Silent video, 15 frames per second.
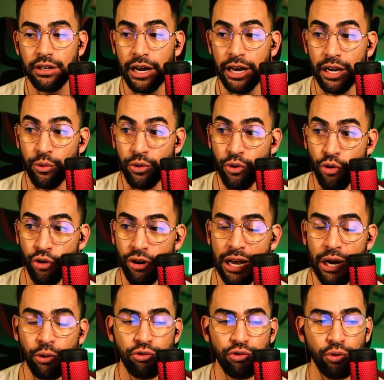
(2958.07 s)
I gotta record an
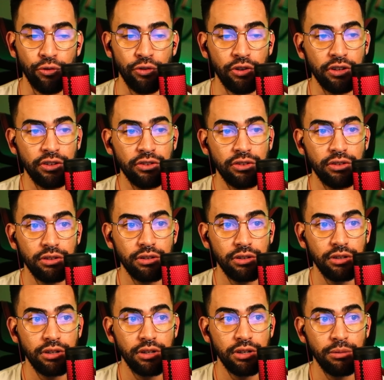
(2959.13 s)
outro for this.
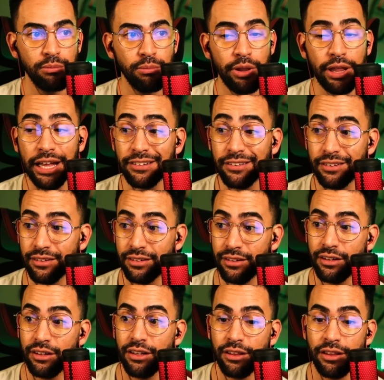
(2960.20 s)
That's
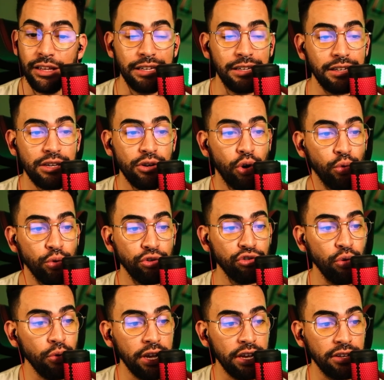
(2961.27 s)
the Indie Horror
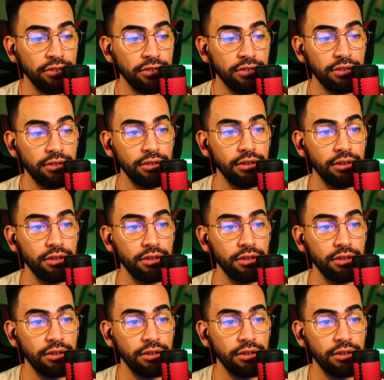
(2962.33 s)
Showcase.